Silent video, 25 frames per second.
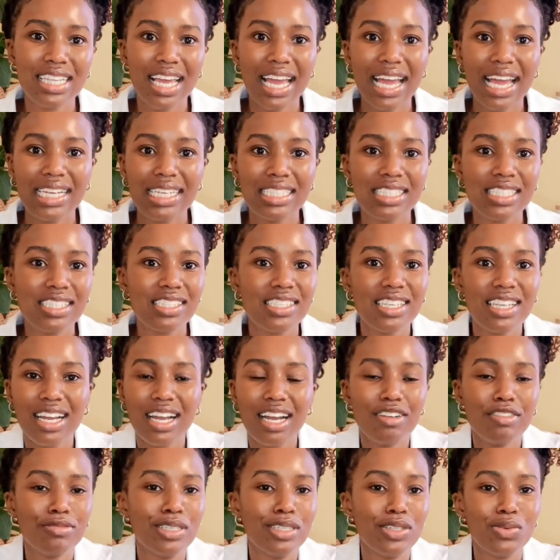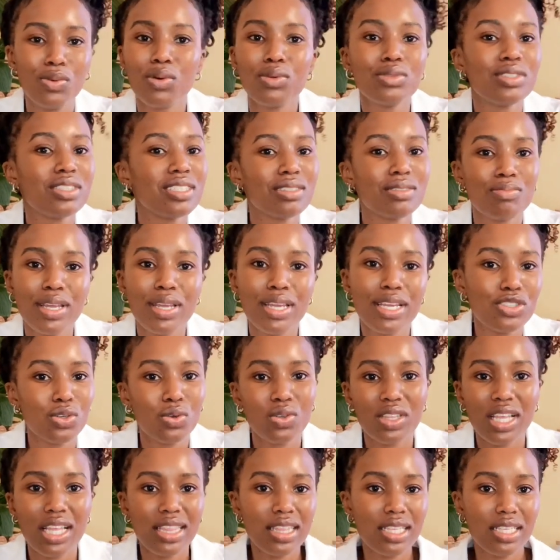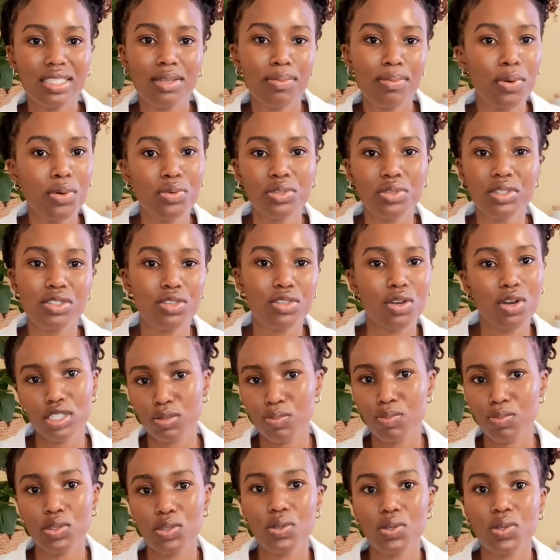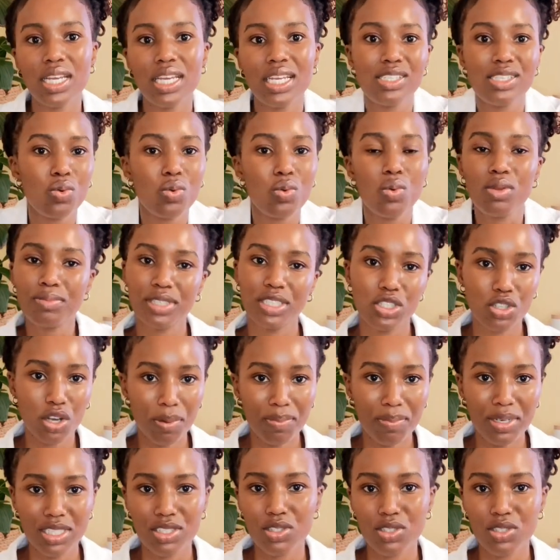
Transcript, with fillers: and the government won't make sure that there's a post in your hospital, and you will be jobless.